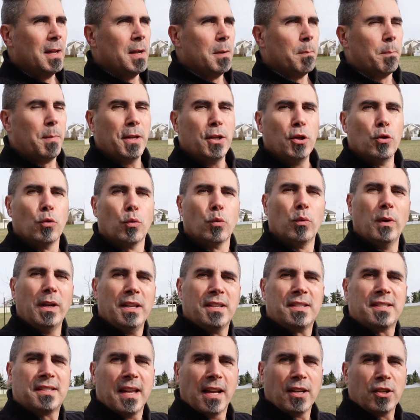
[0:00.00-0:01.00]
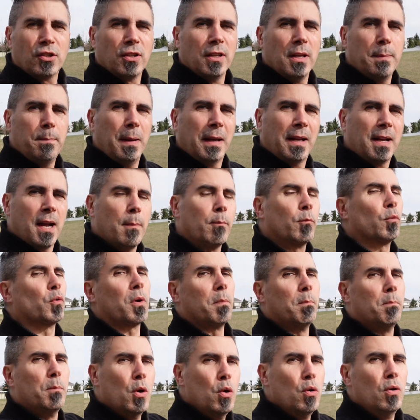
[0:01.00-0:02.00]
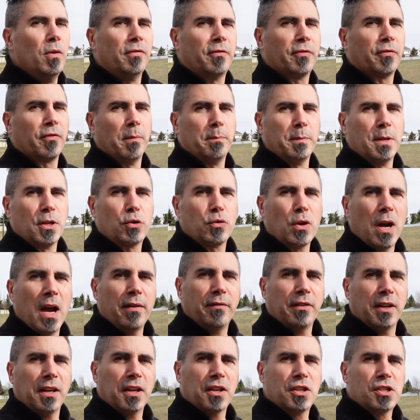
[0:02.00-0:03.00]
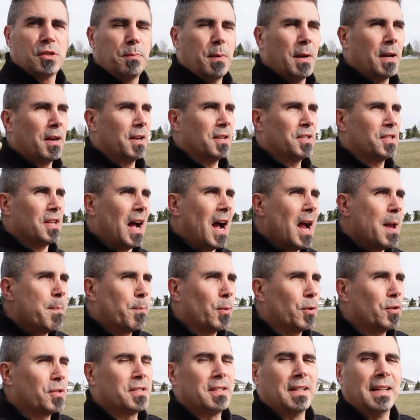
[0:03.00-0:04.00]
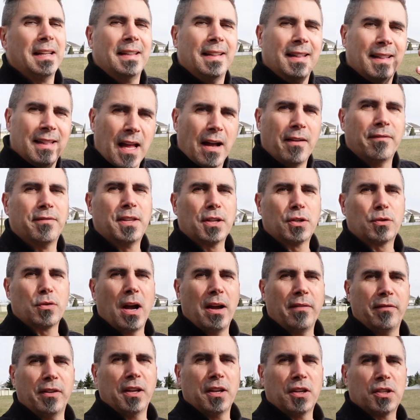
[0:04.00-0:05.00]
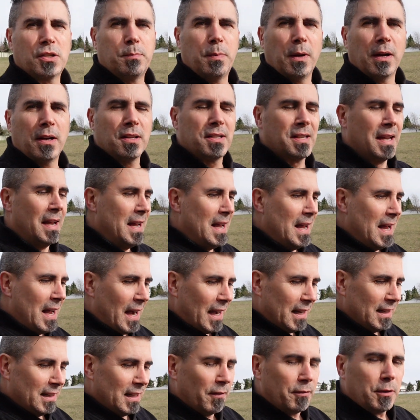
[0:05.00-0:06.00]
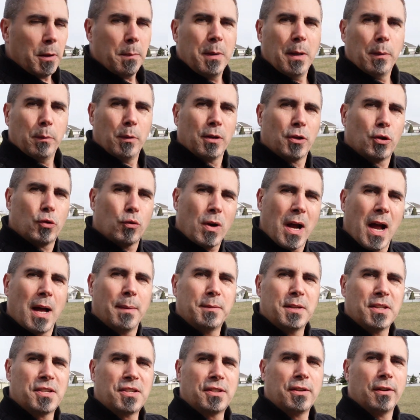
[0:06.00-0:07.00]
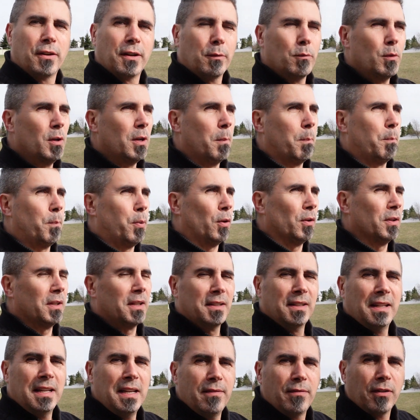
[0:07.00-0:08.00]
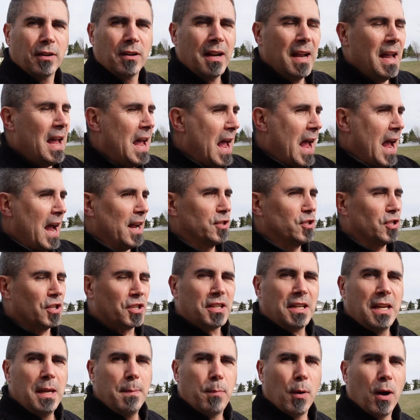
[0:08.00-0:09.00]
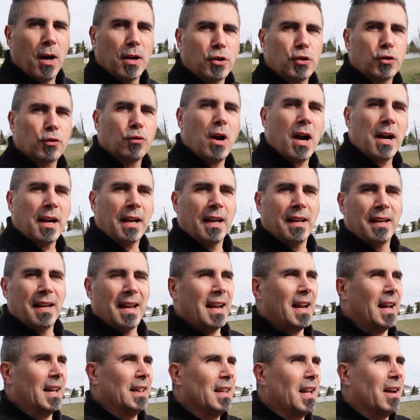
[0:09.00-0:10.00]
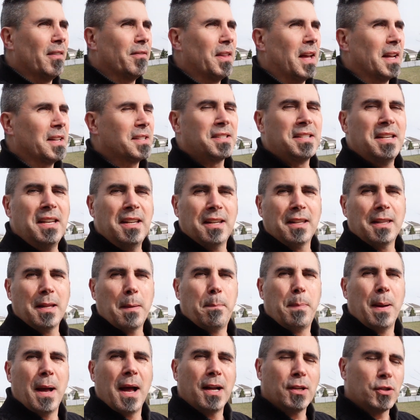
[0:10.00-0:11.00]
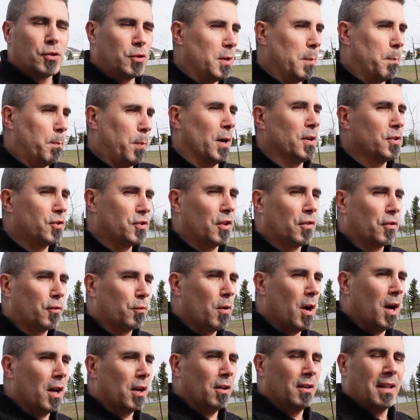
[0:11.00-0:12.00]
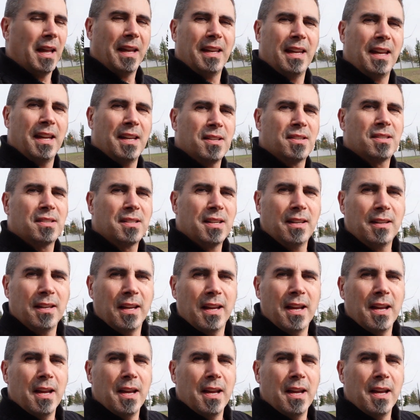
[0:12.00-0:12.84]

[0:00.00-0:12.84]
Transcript: but you essentially become removed from the driving experience? I personally love the driving experience. I love to be able to grab the steering wheel, pull the lever, and just keep on trucking. And I love that seat in the pants, and you punch the throttle, that instant